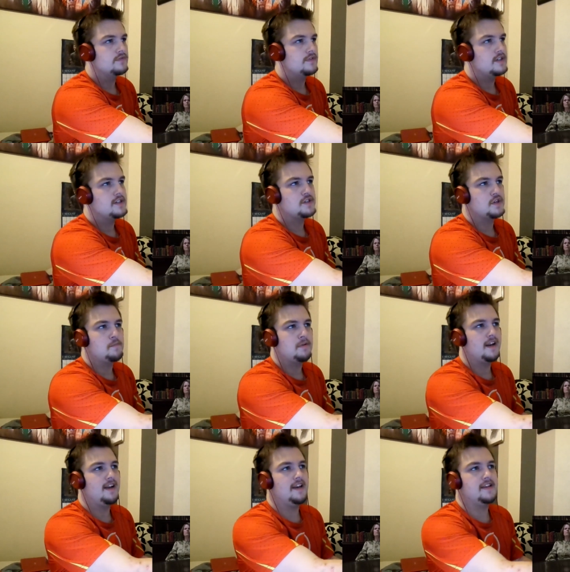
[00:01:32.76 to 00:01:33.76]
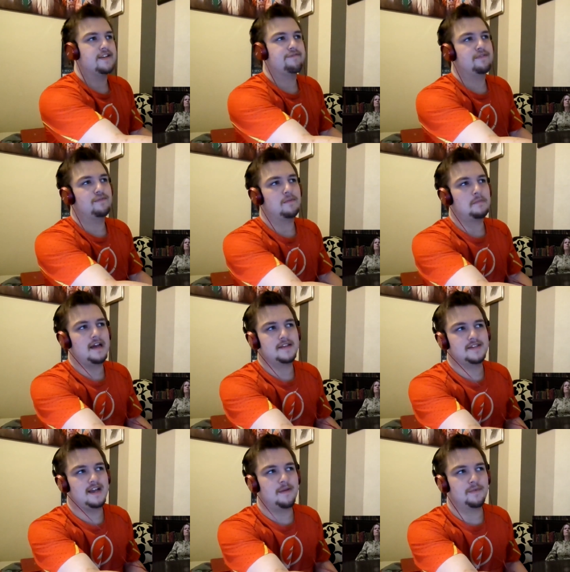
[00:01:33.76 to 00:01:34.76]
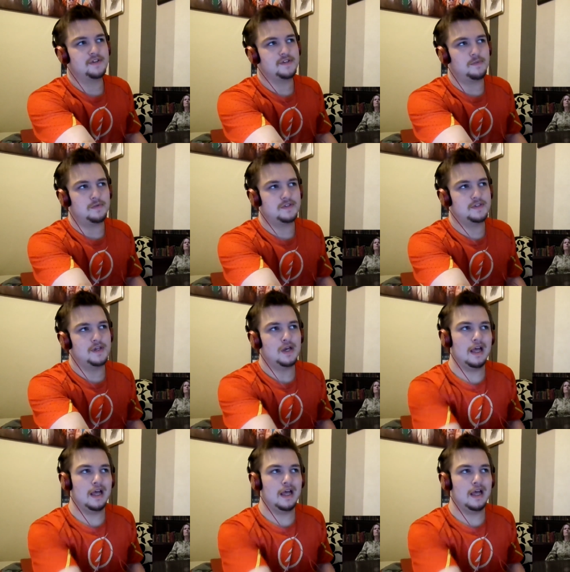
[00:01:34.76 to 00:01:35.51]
This is completely different from last time because it was